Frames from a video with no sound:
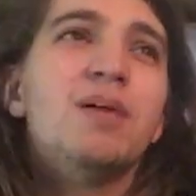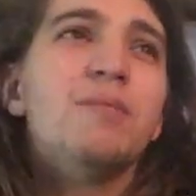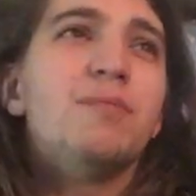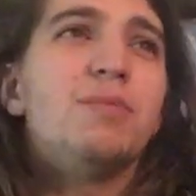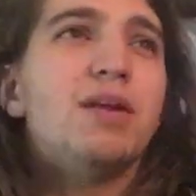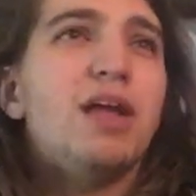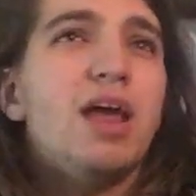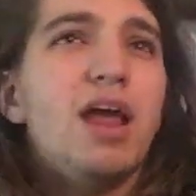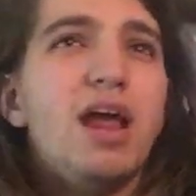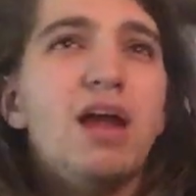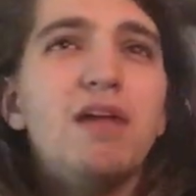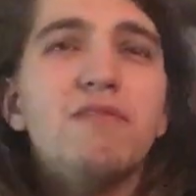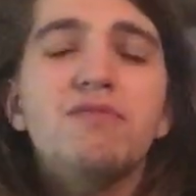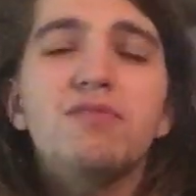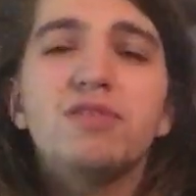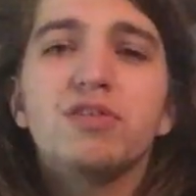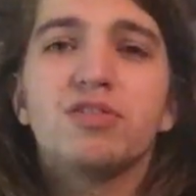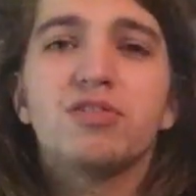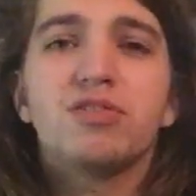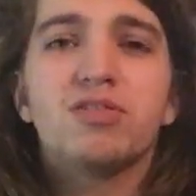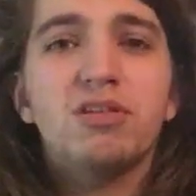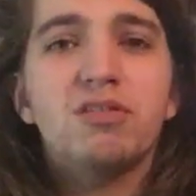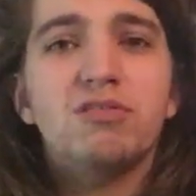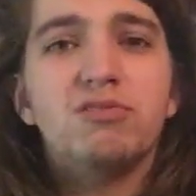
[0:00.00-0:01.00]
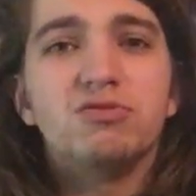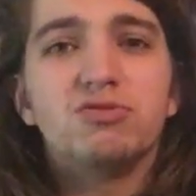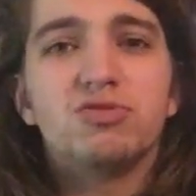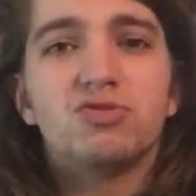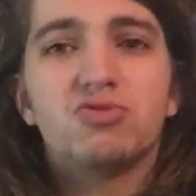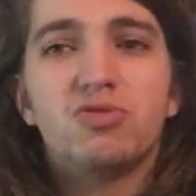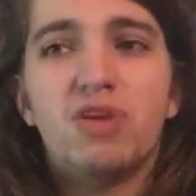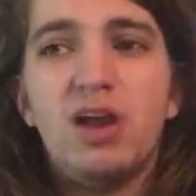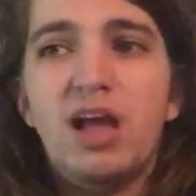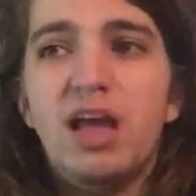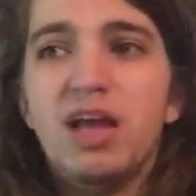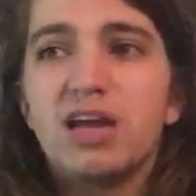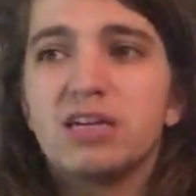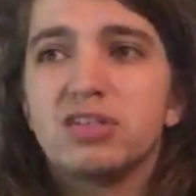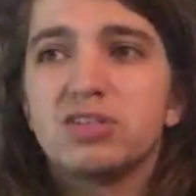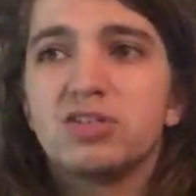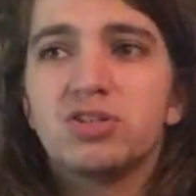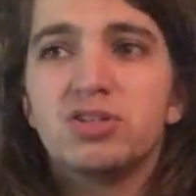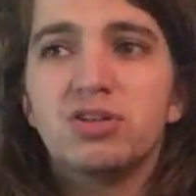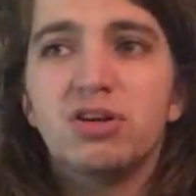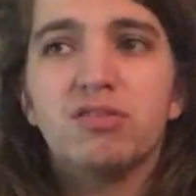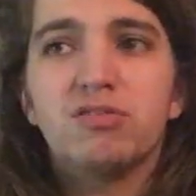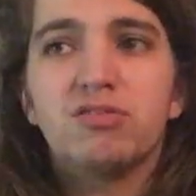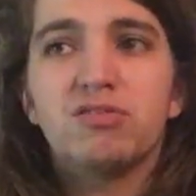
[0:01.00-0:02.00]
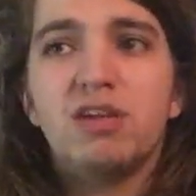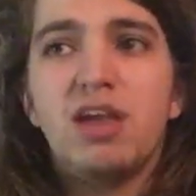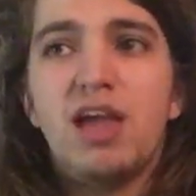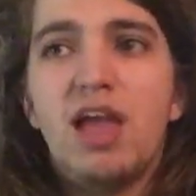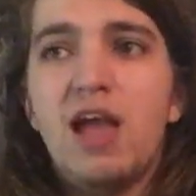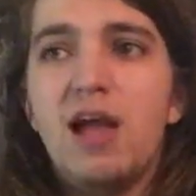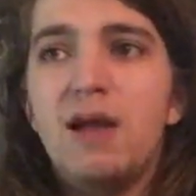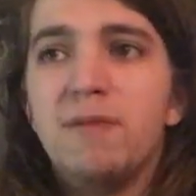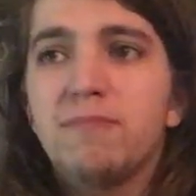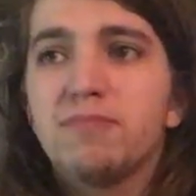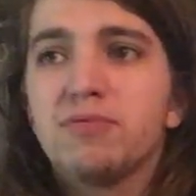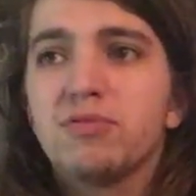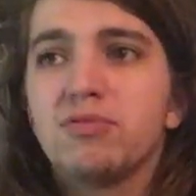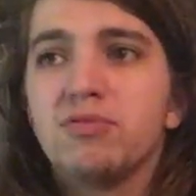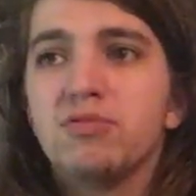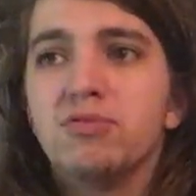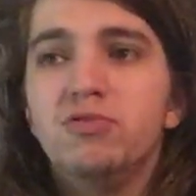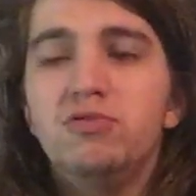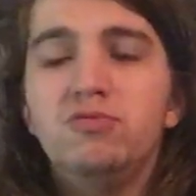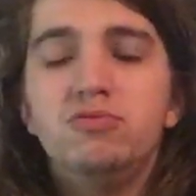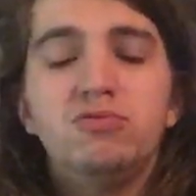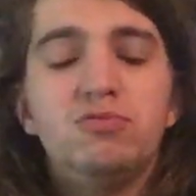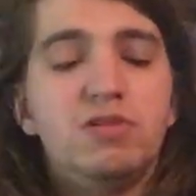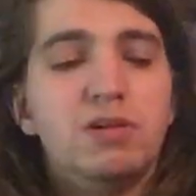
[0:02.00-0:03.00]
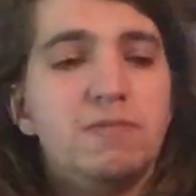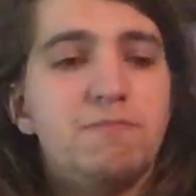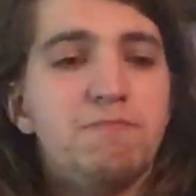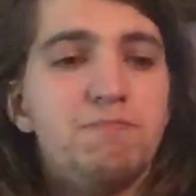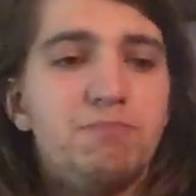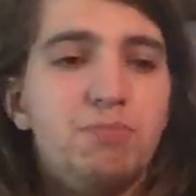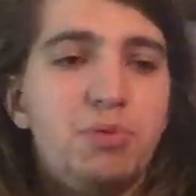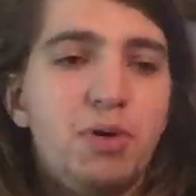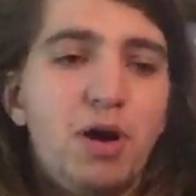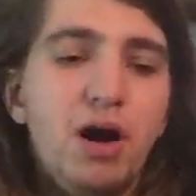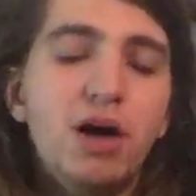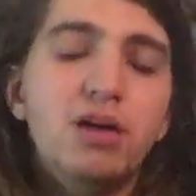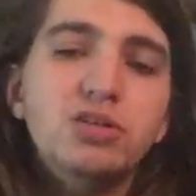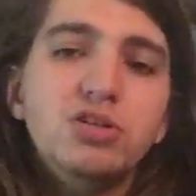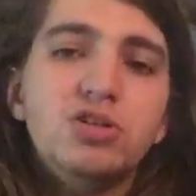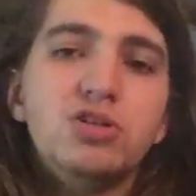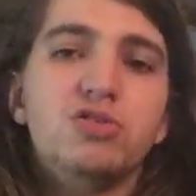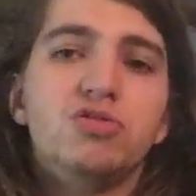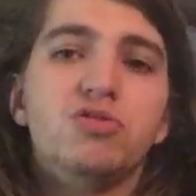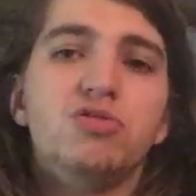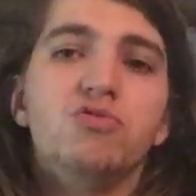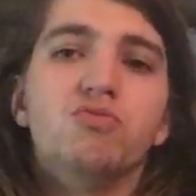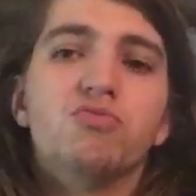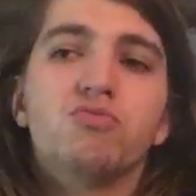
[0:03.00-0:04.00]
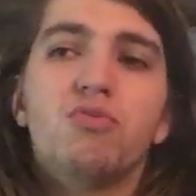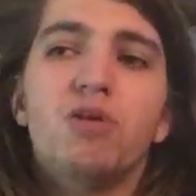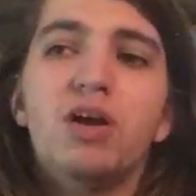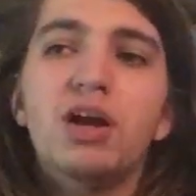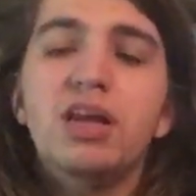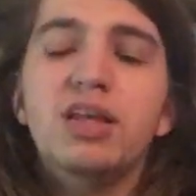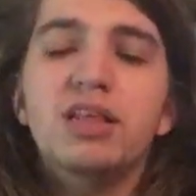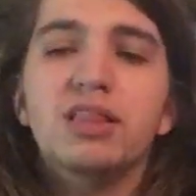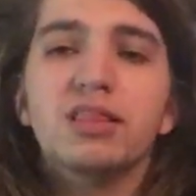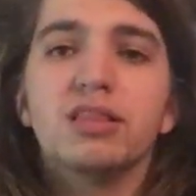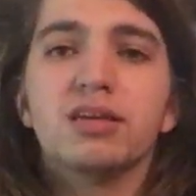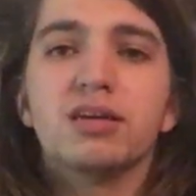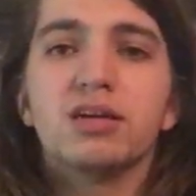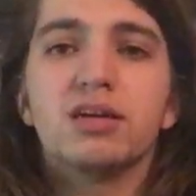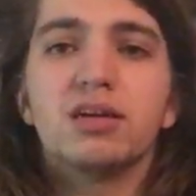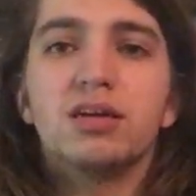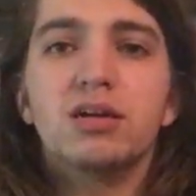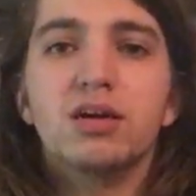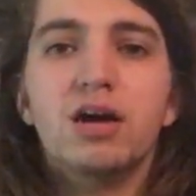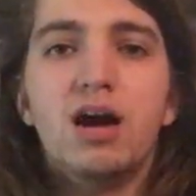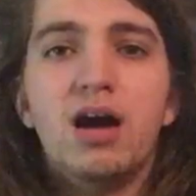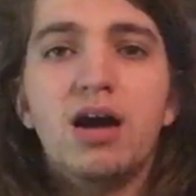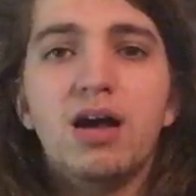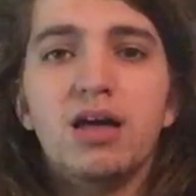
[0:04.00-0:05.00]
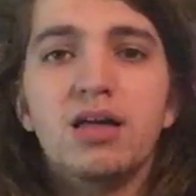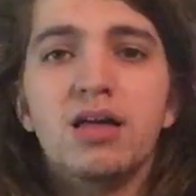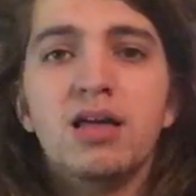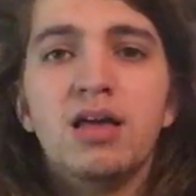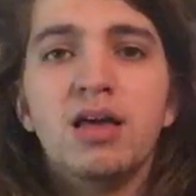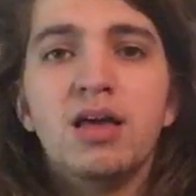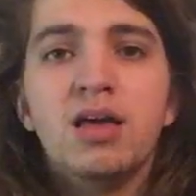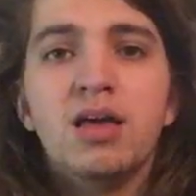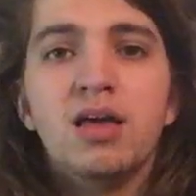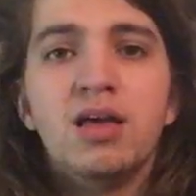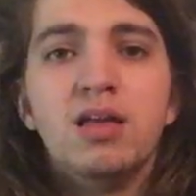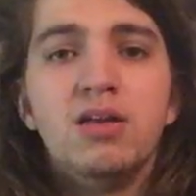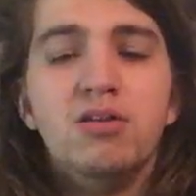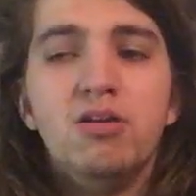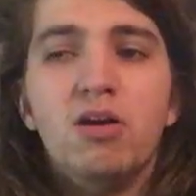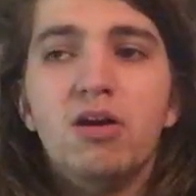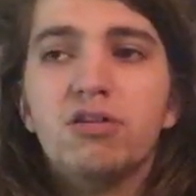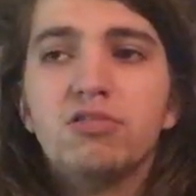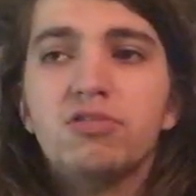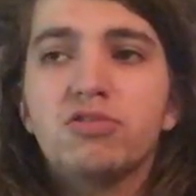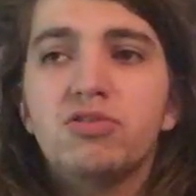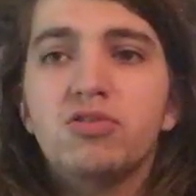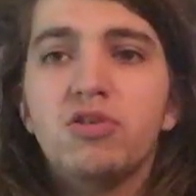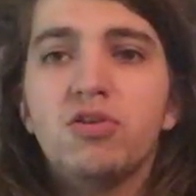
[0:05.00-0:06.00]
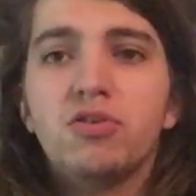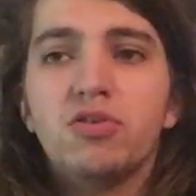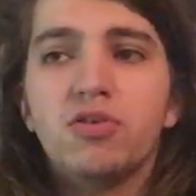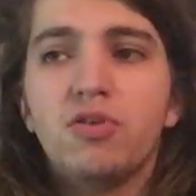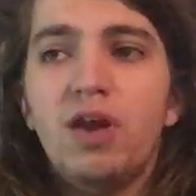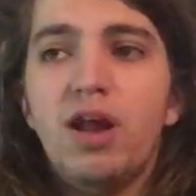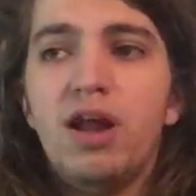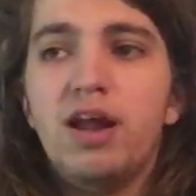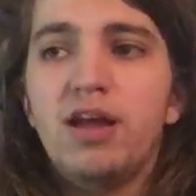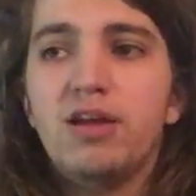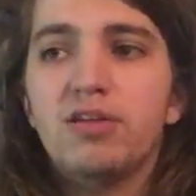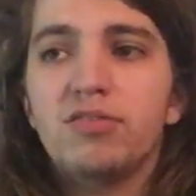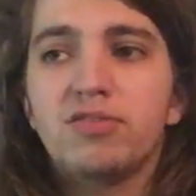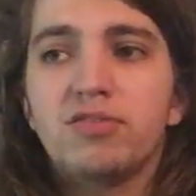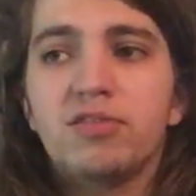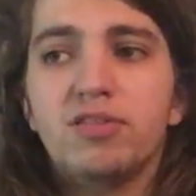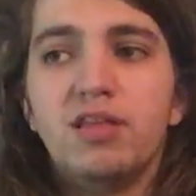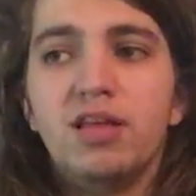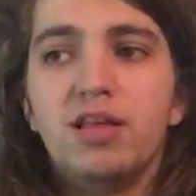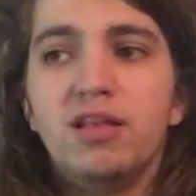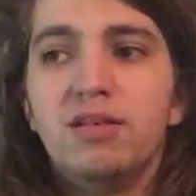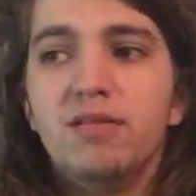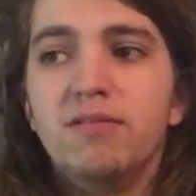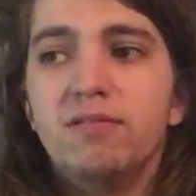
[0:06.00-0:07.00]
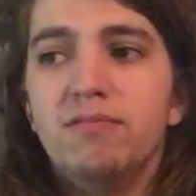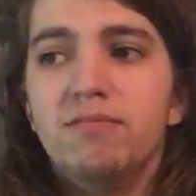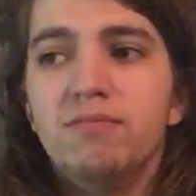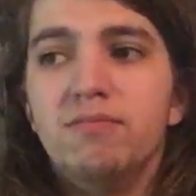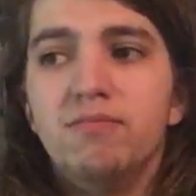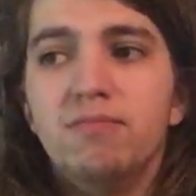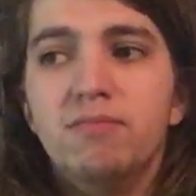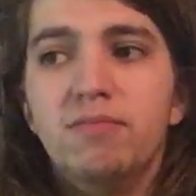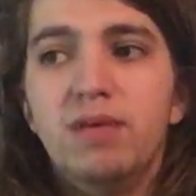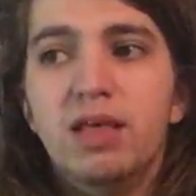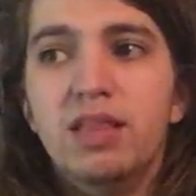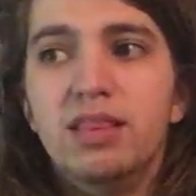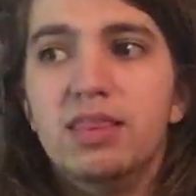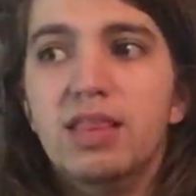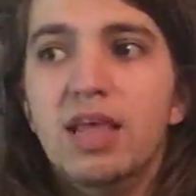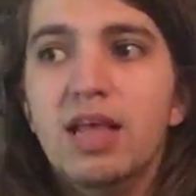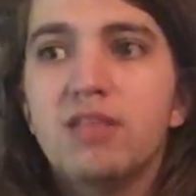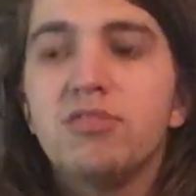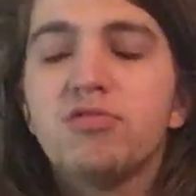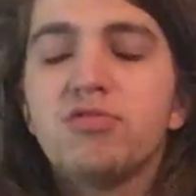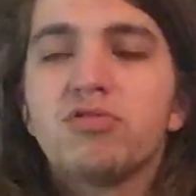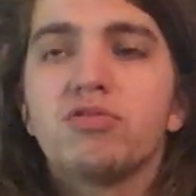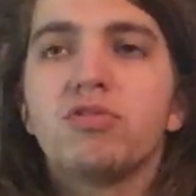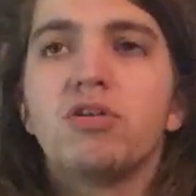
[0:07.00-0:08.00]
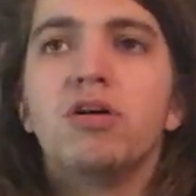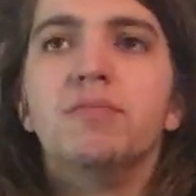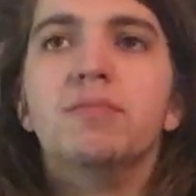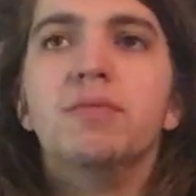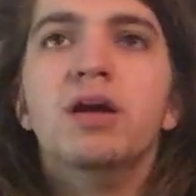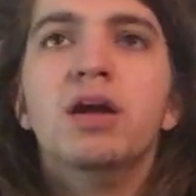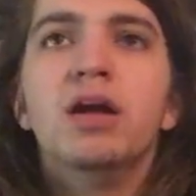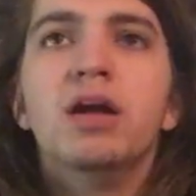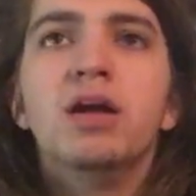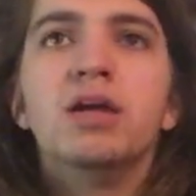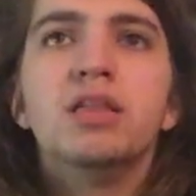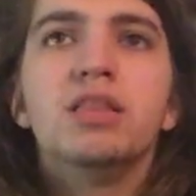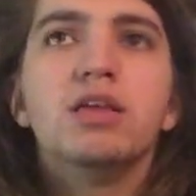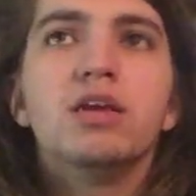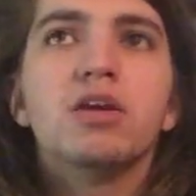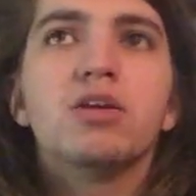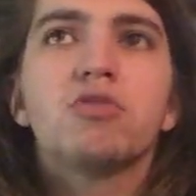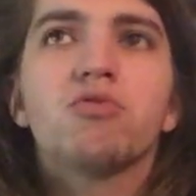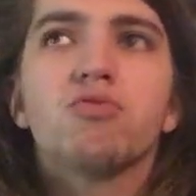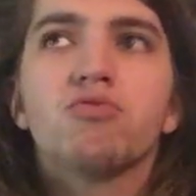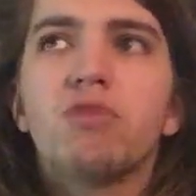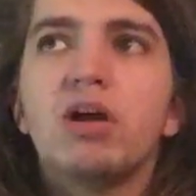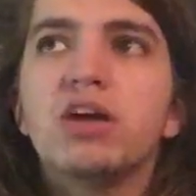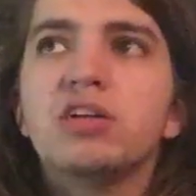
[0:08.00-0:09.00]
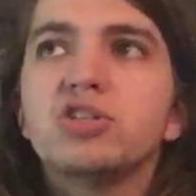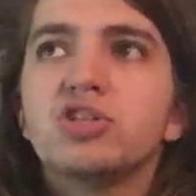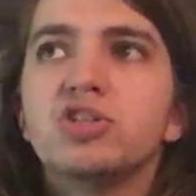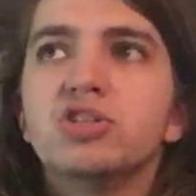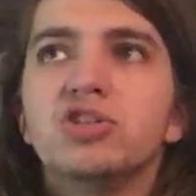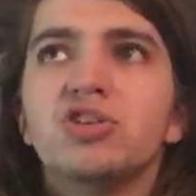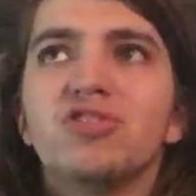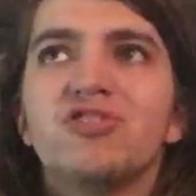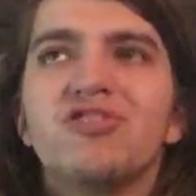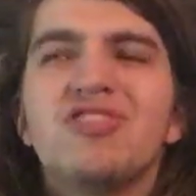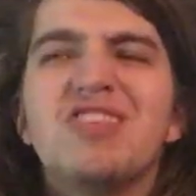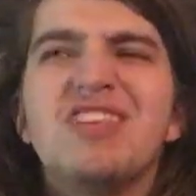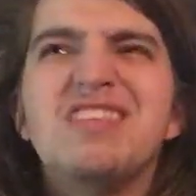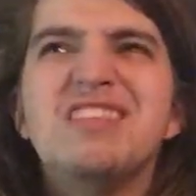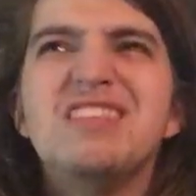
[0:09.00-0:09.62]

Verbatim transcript: But every single track just absolutely punches you right in the gut, knocks you on your ass, and then and then some. The aggression just